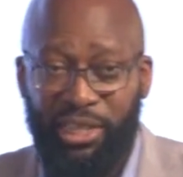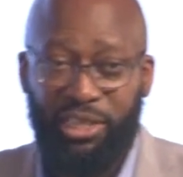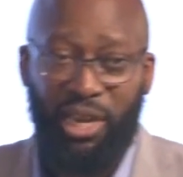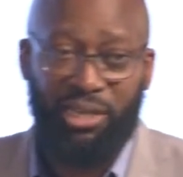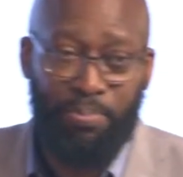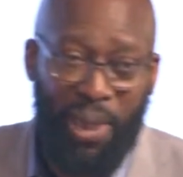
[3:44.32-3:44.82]

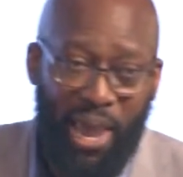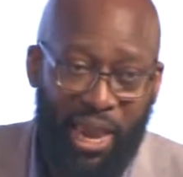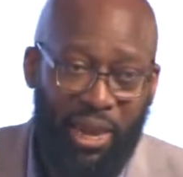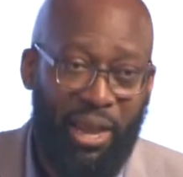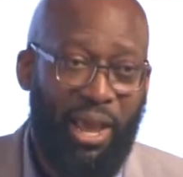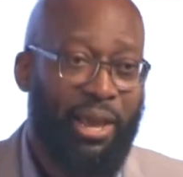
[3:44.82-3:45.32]
there's
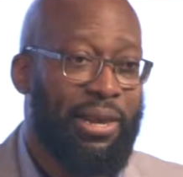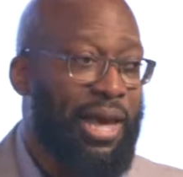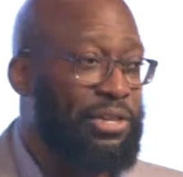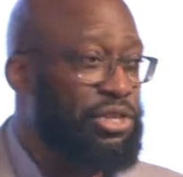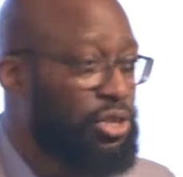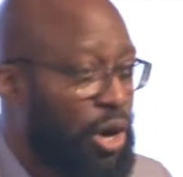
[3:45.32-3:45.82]
pain, there's
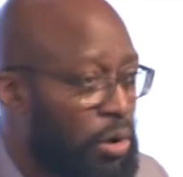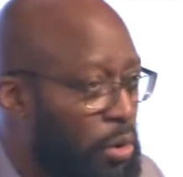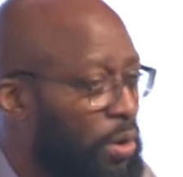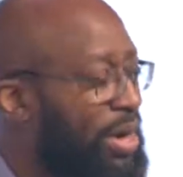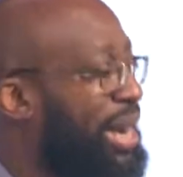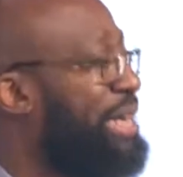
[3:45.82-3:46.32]

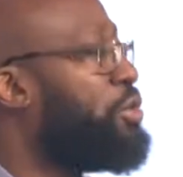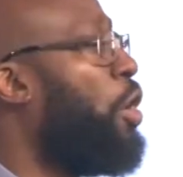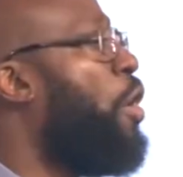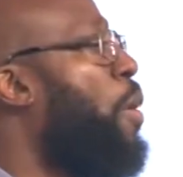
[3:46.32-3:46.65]
sorrow, there's all